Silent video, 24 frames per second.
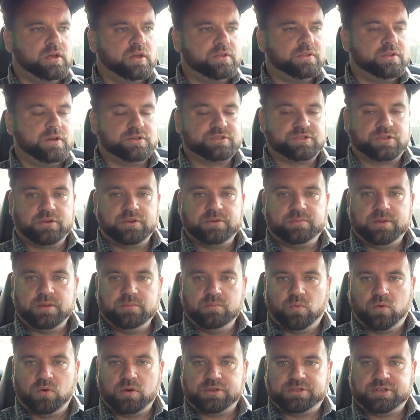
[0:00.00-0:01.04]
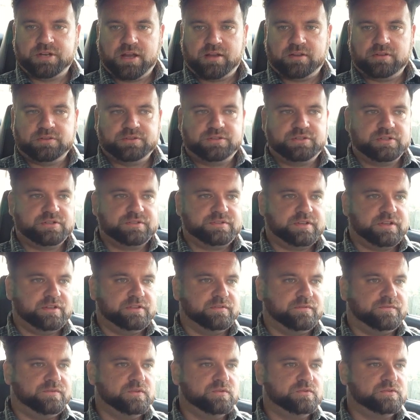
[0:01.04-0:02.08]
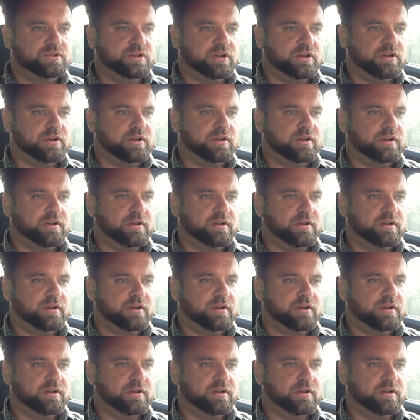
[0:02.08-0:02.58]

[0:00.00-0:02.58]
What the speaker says: more challenges in the future.